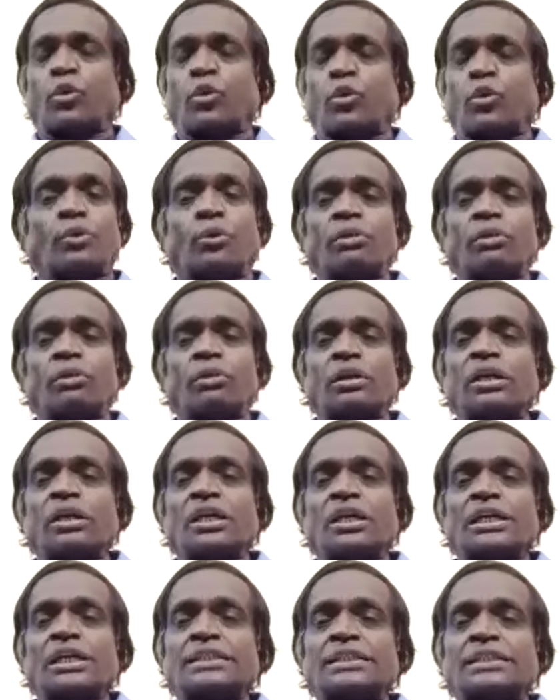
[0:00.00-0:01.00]
you all know,
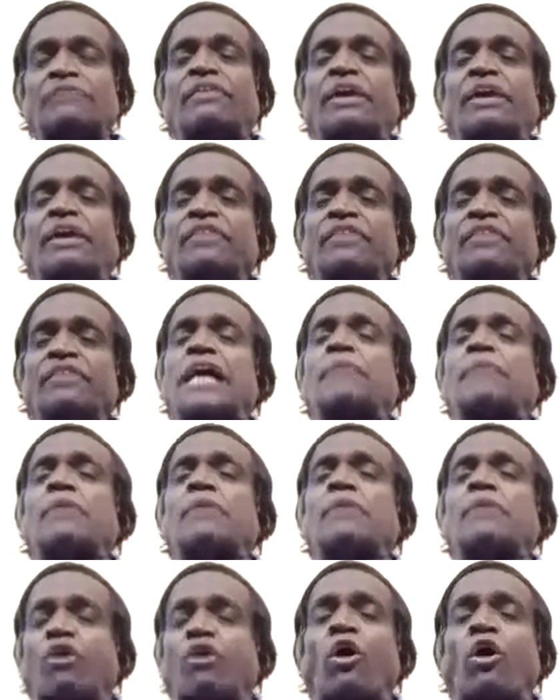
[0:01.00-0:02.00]
said, every time
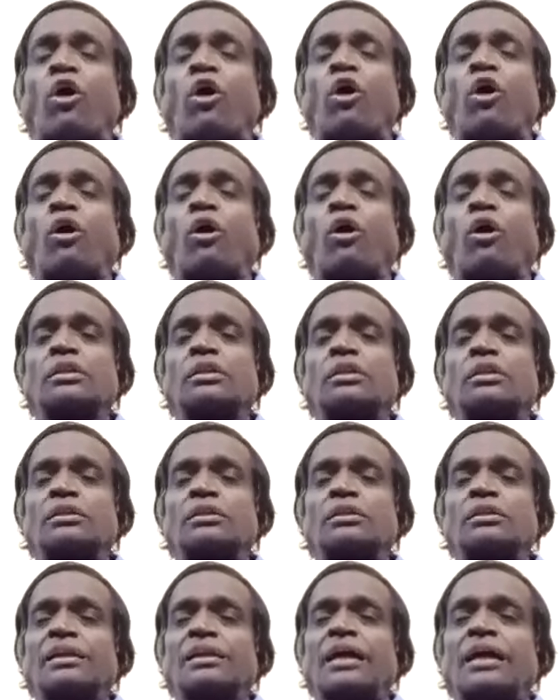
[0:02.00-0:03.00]
I fall,
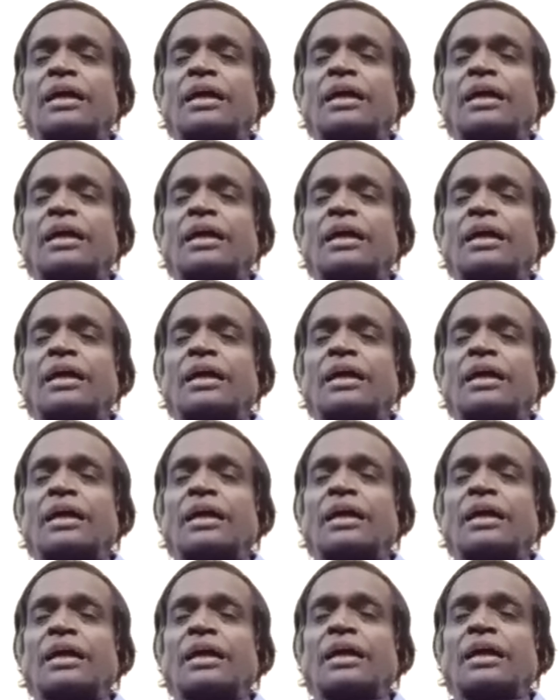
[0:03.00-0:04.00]
I rise.
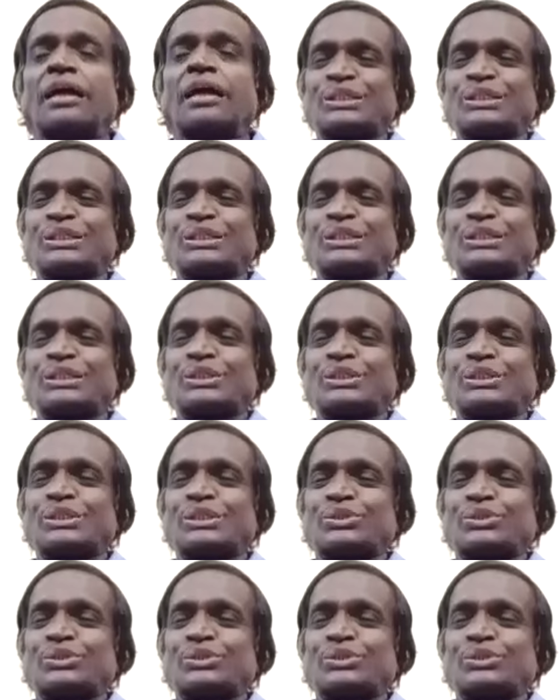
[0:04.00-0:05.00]

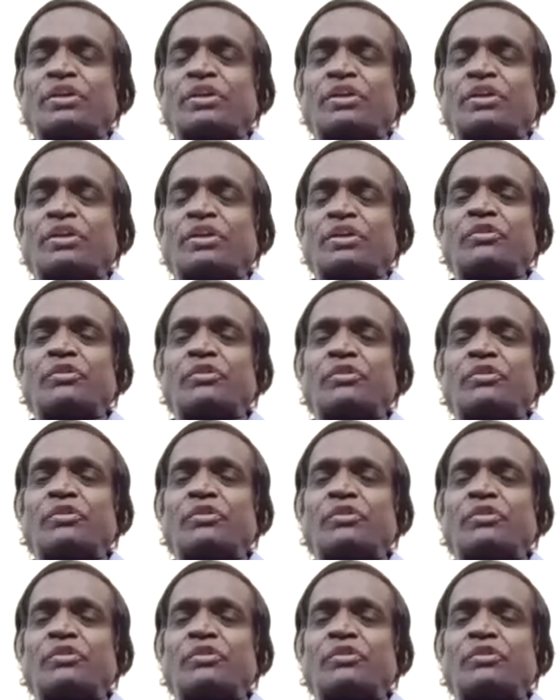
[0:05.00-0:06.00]
So make a mistake, we fall.
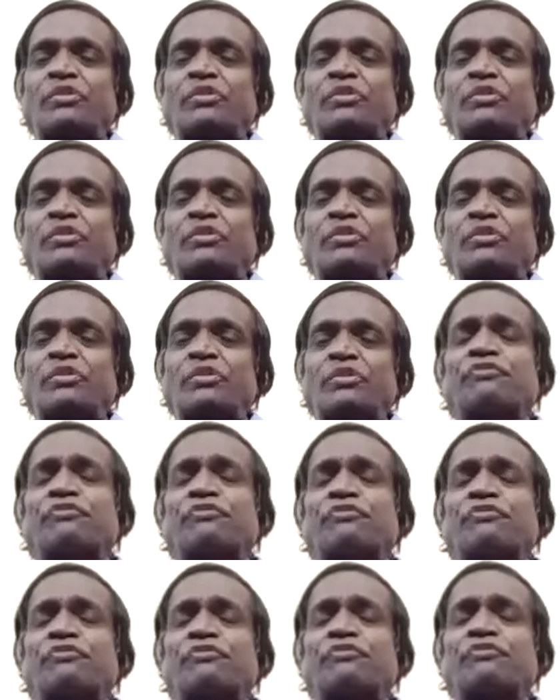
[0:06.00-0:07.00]
Before
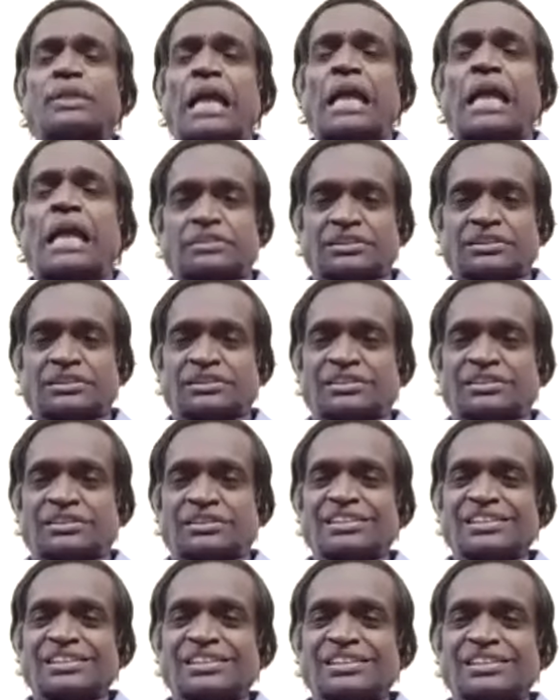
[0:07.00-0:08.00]
others will laugh at us.
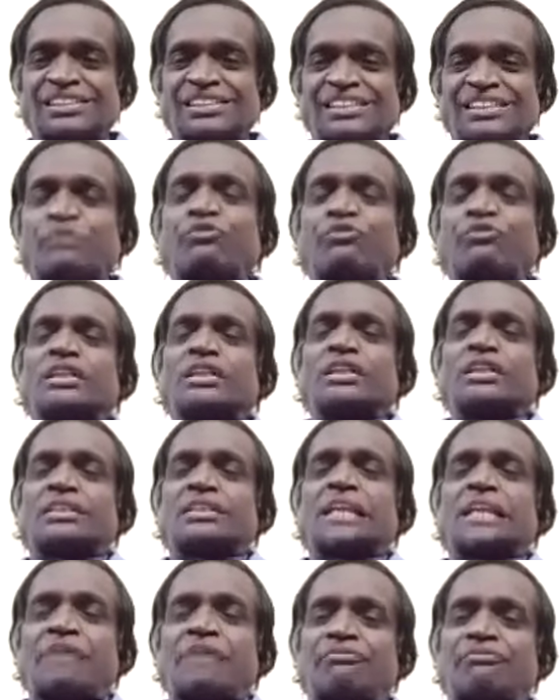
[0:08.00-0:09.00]

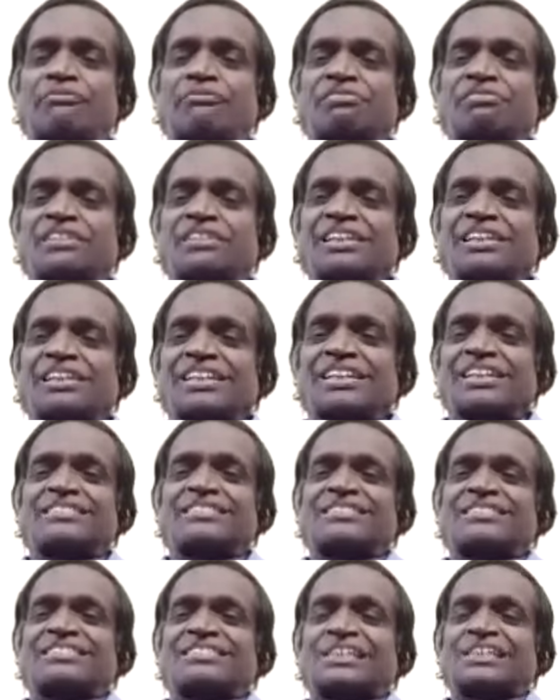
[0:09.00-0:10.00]
Before others laugh,
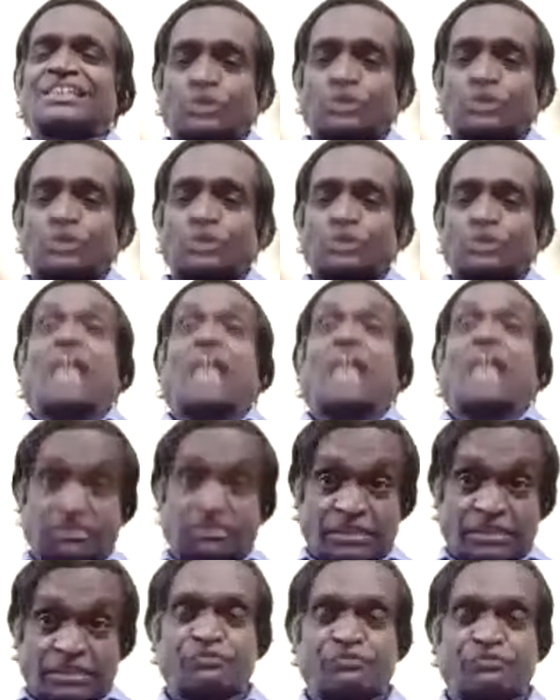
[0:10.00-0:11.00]
let us learn
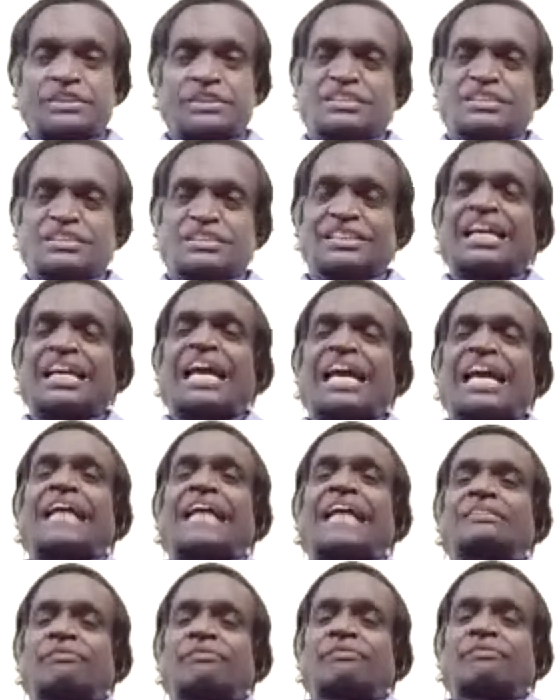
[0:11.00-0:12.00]
to
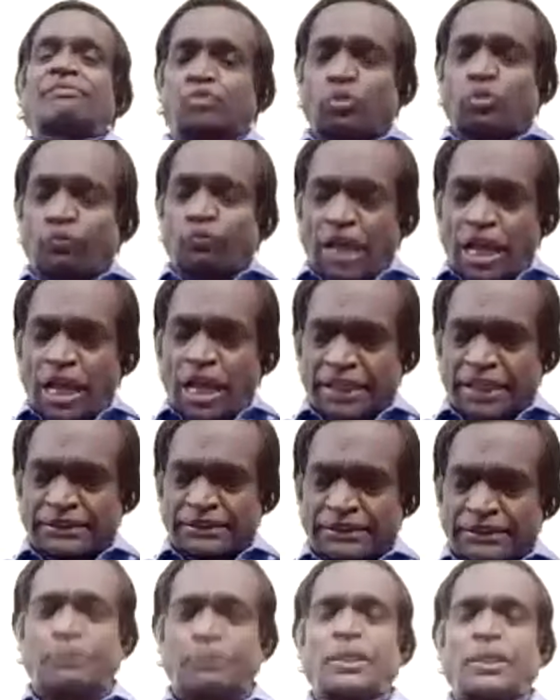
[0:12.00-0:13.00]
laugh. So I
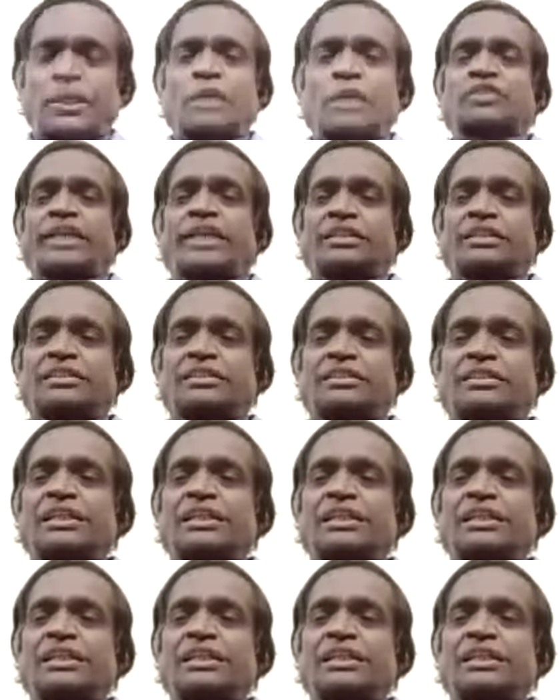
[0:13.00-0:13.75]
accept our mistake.